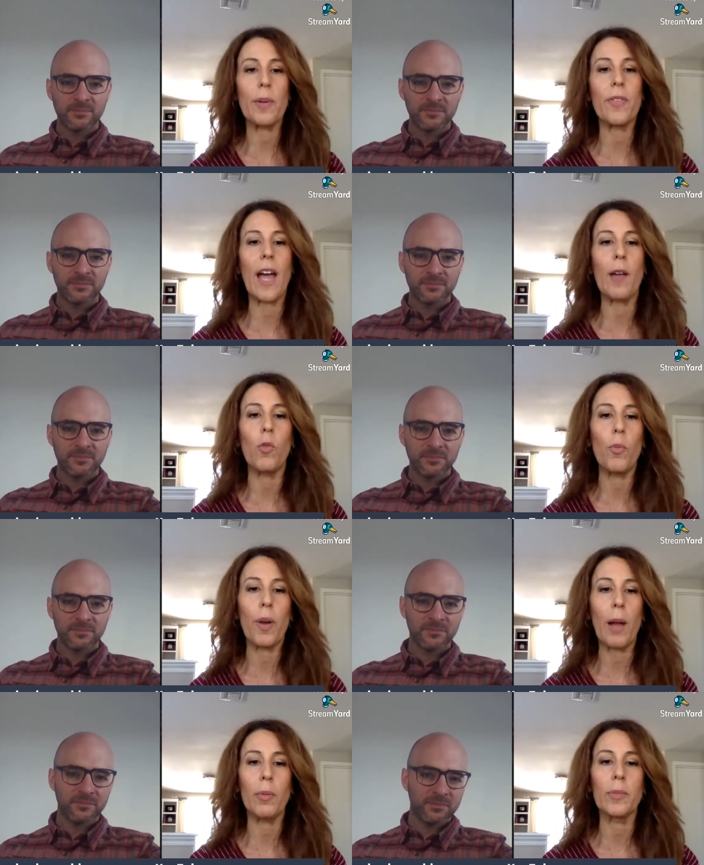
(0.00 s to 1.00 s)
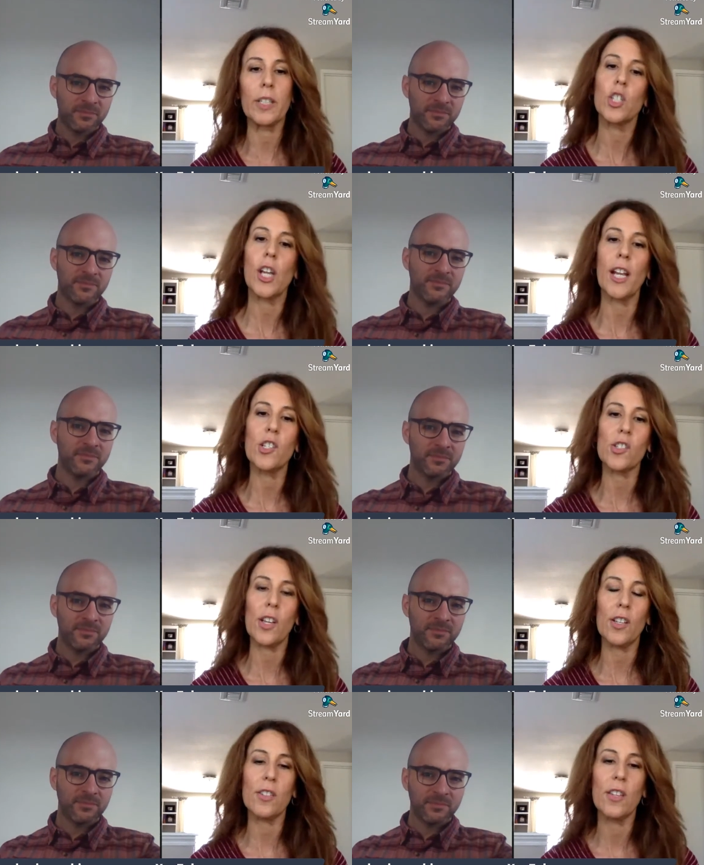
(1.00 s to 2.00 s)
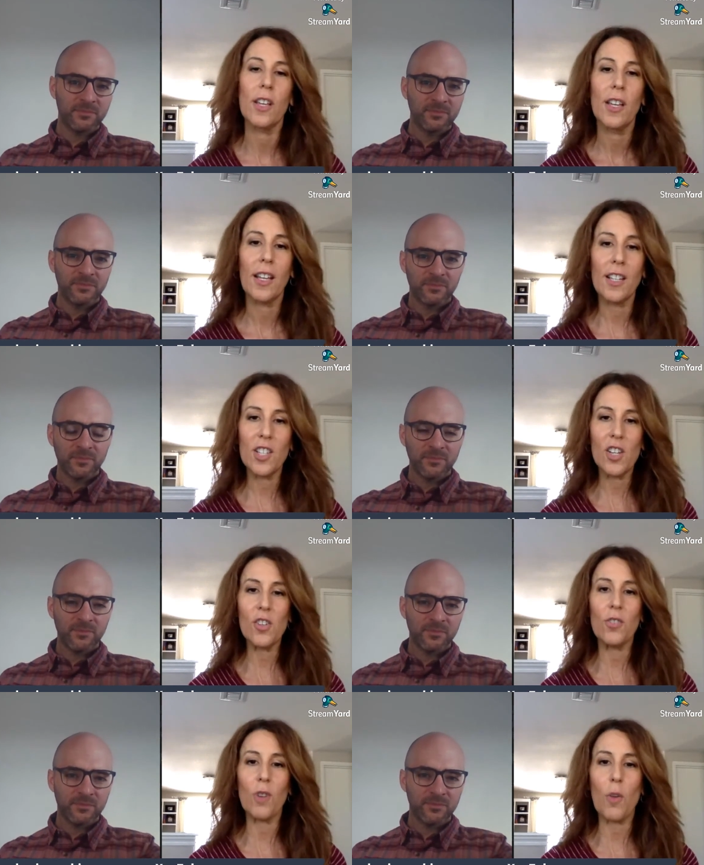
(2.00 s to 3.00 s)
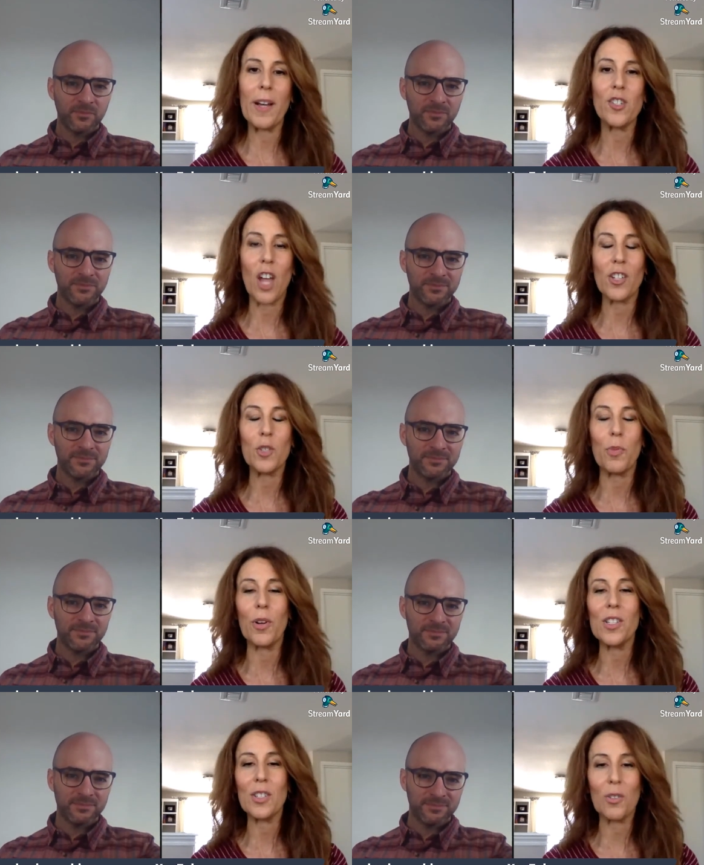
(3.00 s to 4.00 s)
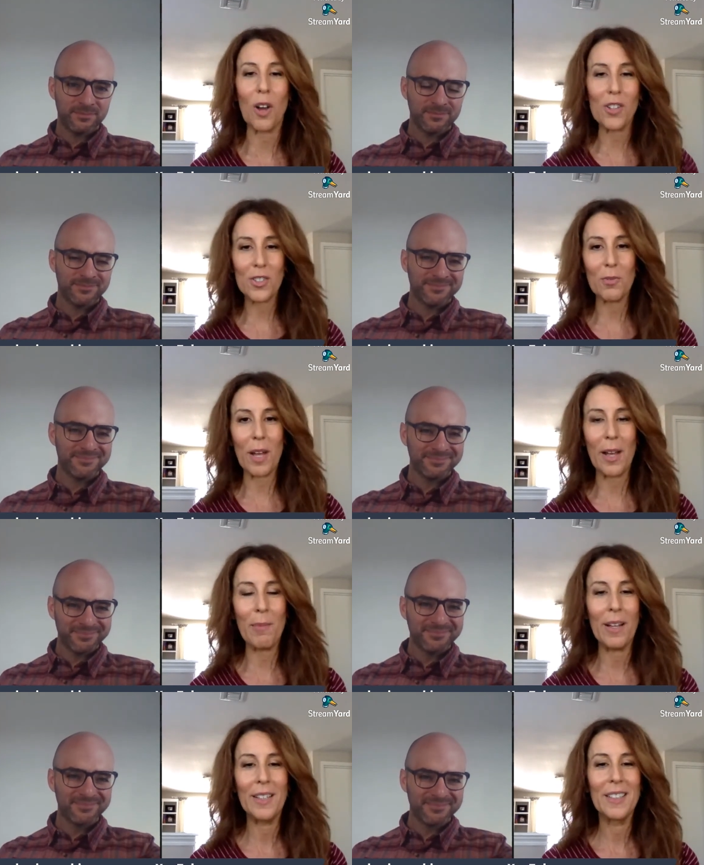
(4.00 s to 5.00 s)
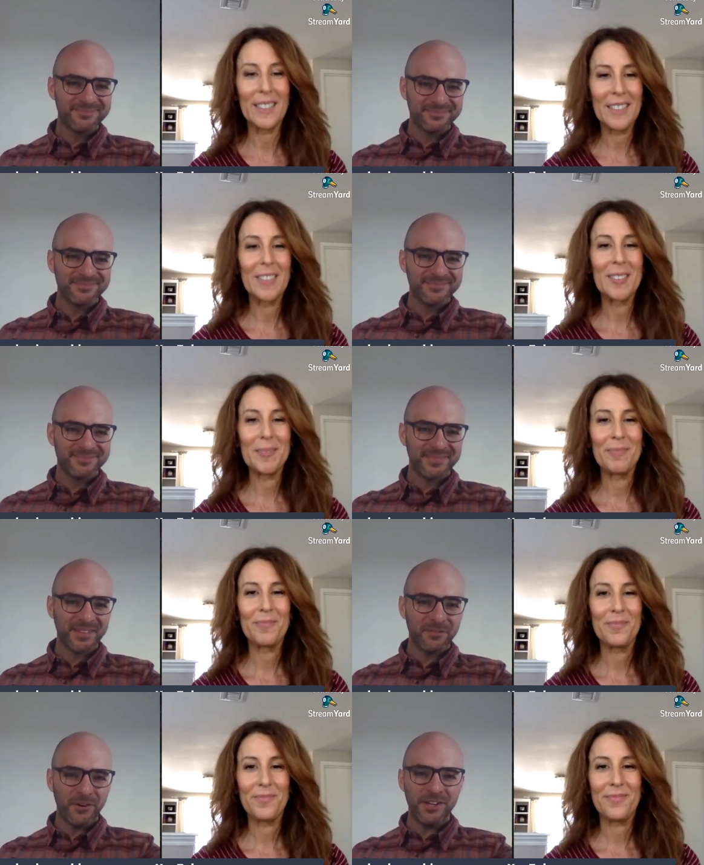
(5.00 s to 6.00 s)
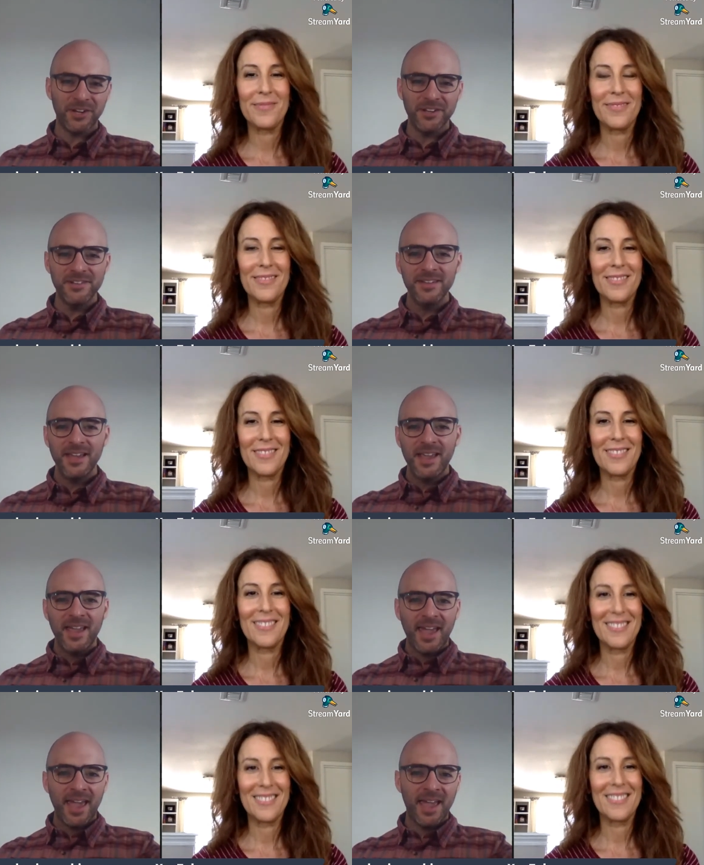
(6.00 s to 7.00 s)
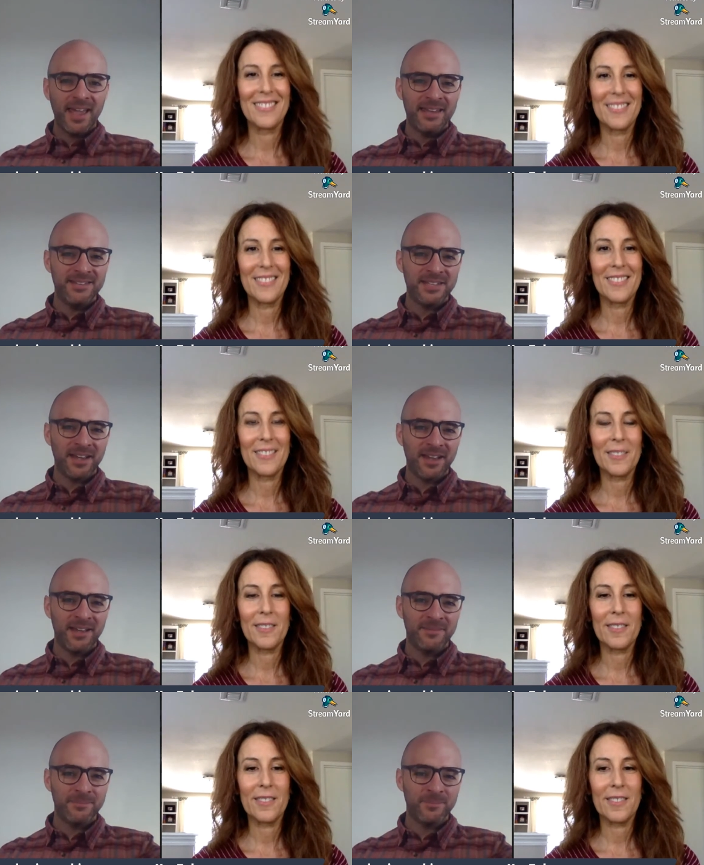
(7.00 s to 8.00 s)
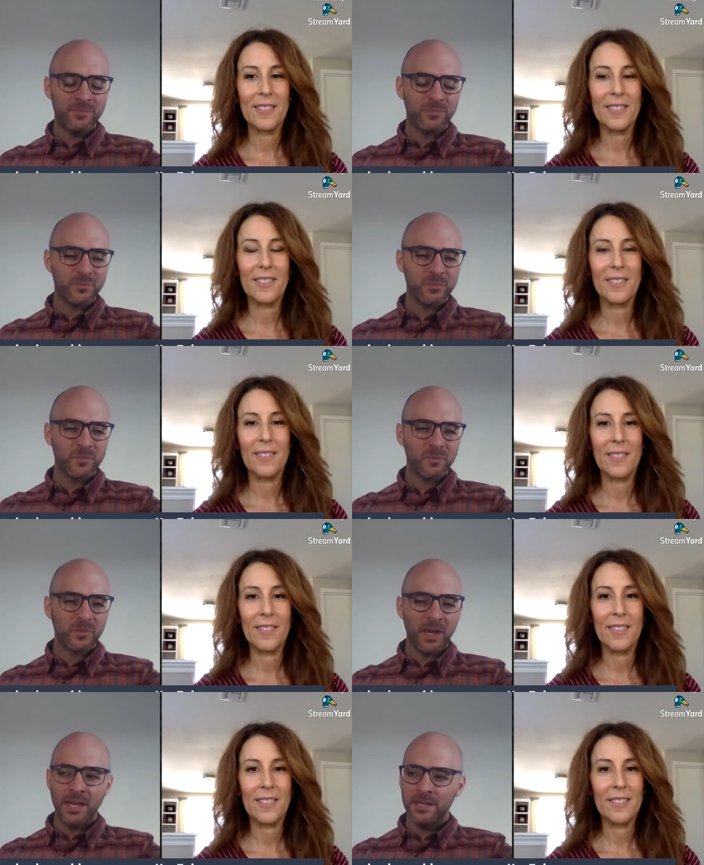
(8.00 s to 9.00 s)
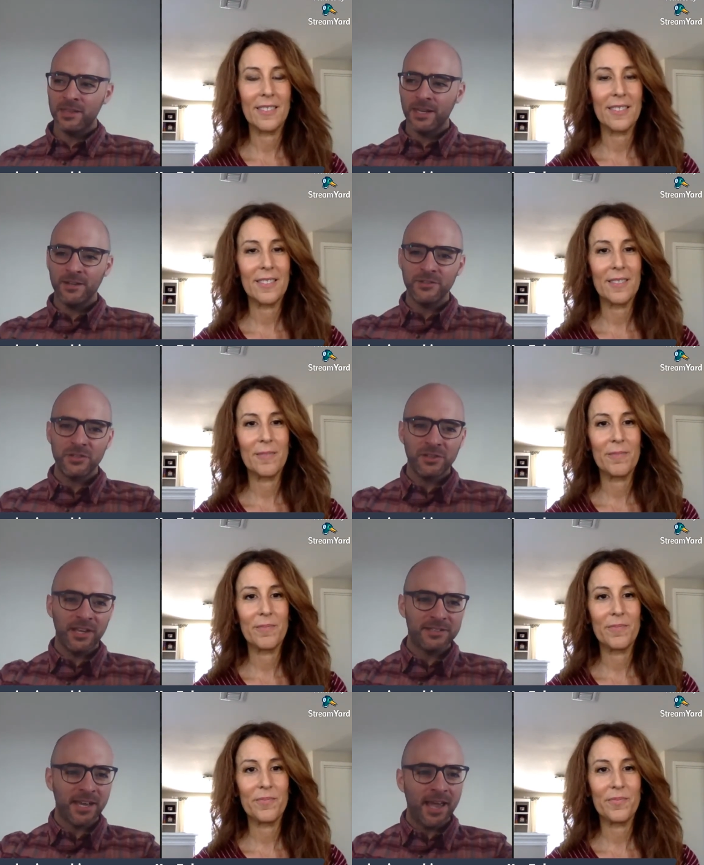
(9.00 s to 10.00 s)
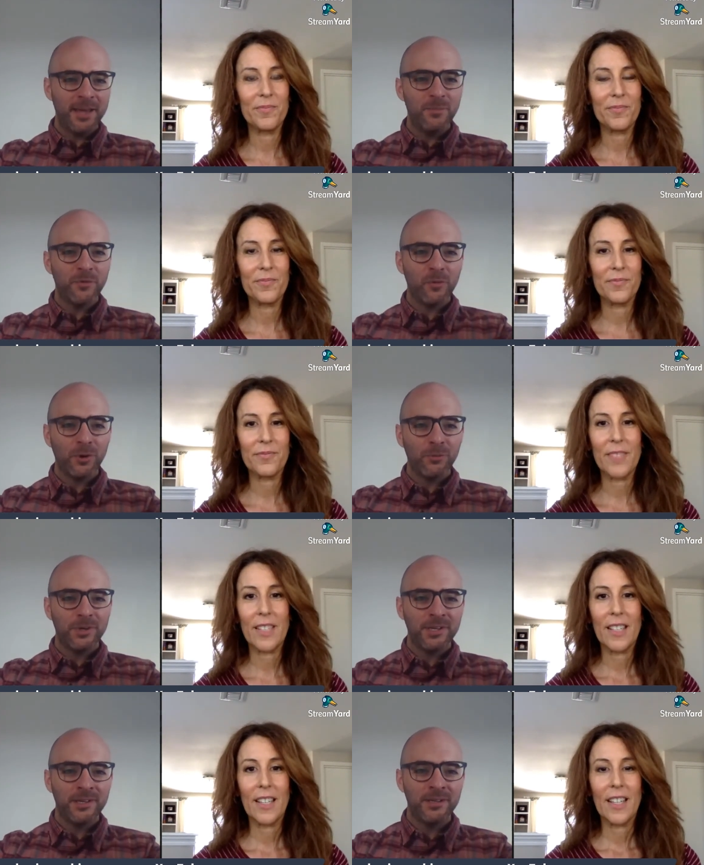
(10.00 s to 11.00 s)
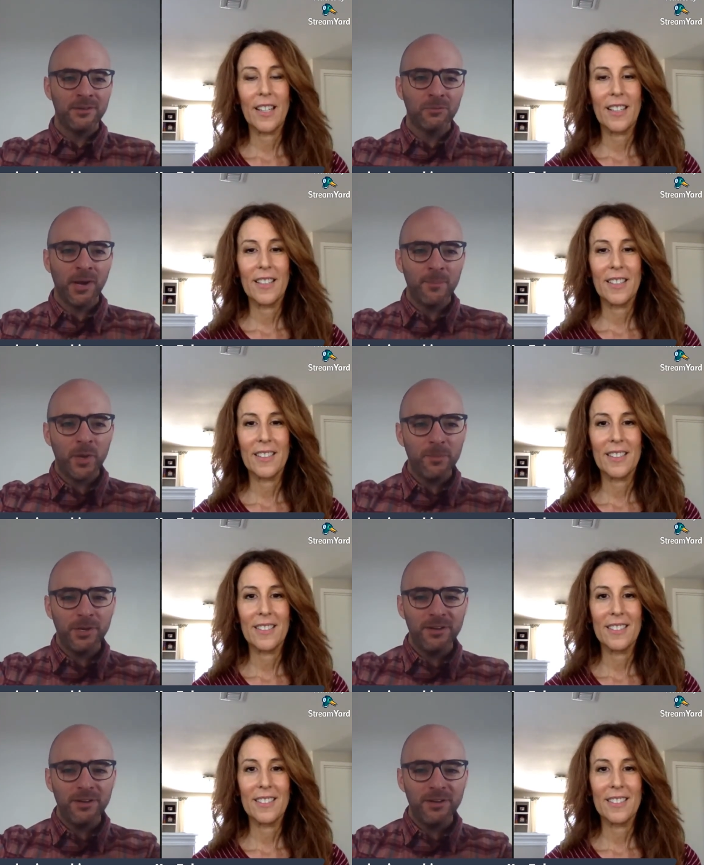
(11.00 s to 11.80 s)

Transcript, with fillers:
Speaker 1: But that will probably change as I continue to grow my touch points across the web.
Speaker 2: Very good. And um, anything else you'd like to add before we wrap up